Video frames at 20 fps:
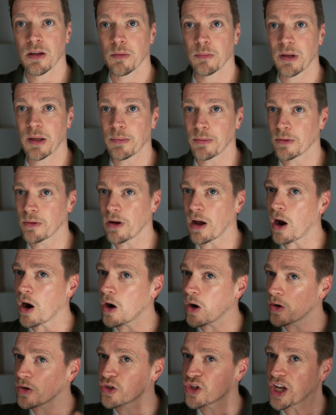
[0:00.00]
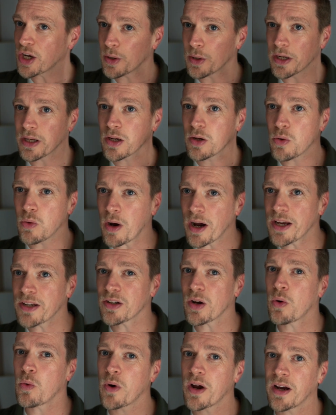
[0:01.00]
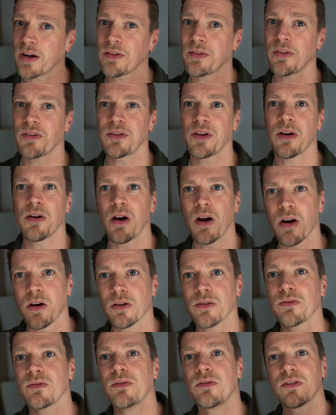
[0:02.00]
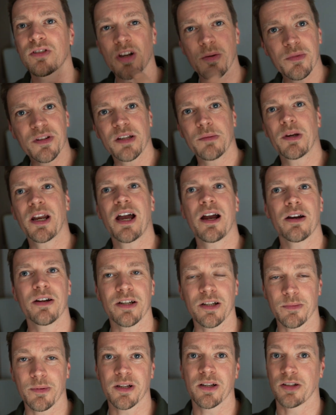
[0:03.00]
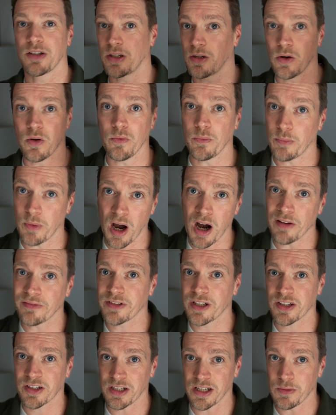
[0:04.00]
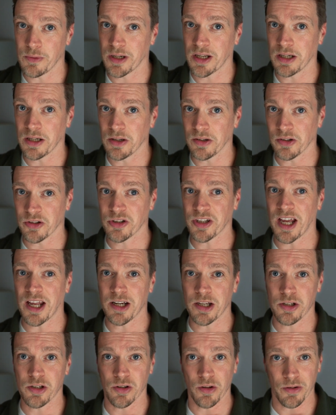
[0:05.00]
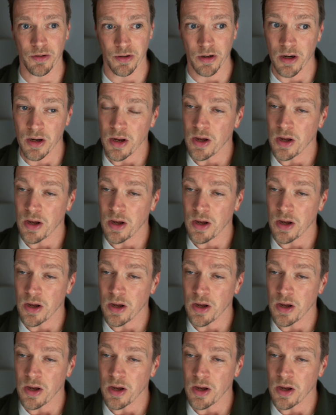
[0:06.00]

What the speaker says: People are generally quite aware that there are some similarities because, obviously we can understand each other.